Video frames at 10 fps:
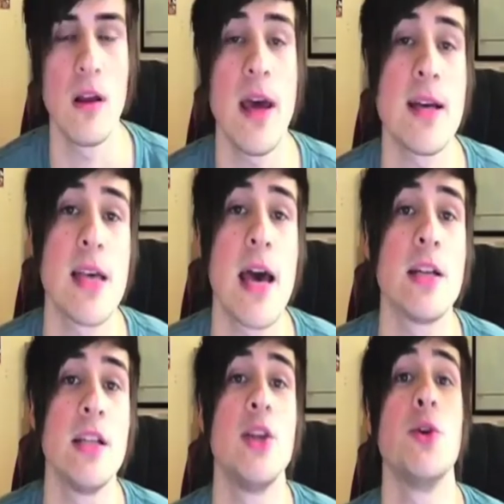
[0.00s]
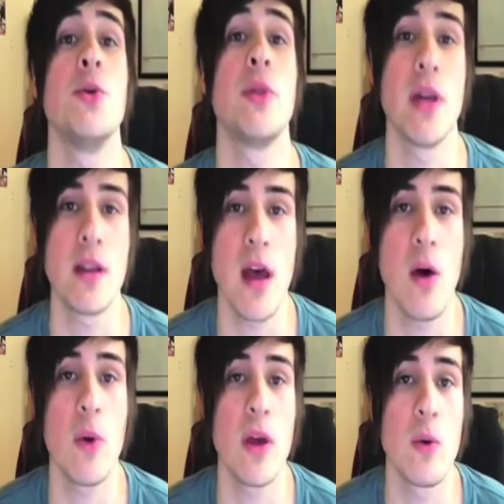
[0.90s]
Yes, I actually do think
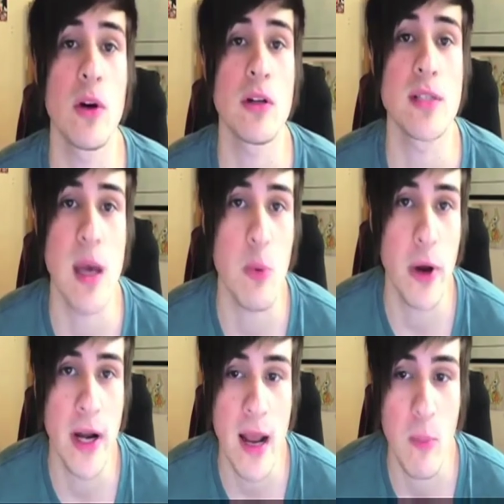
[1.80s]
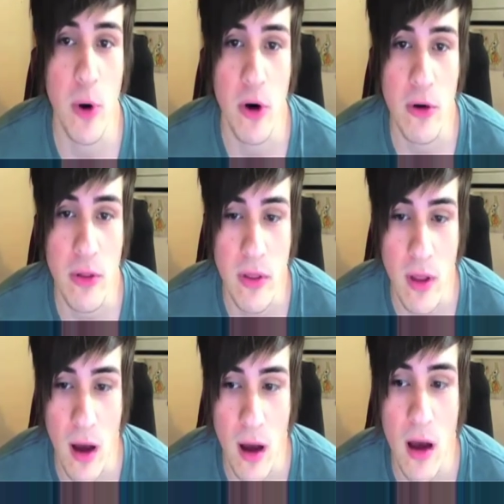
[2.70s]
that we were separated at birth.
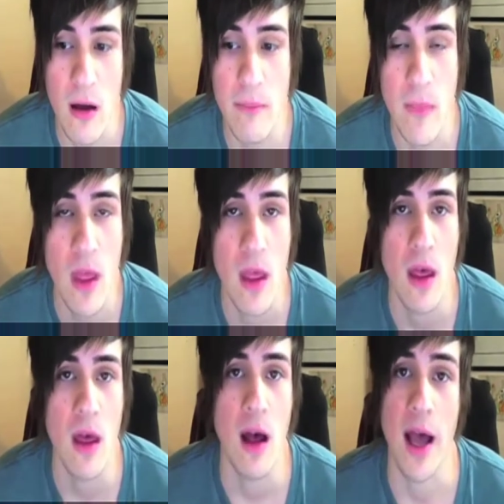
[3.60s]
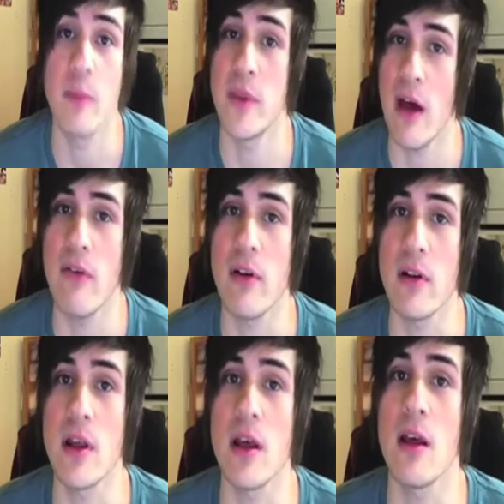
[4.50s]
I'm
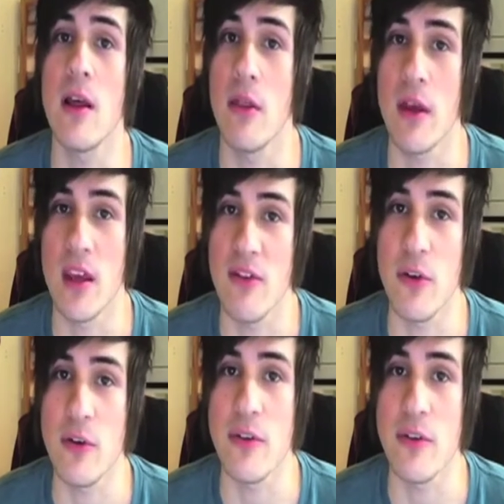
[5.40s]
definitely the evil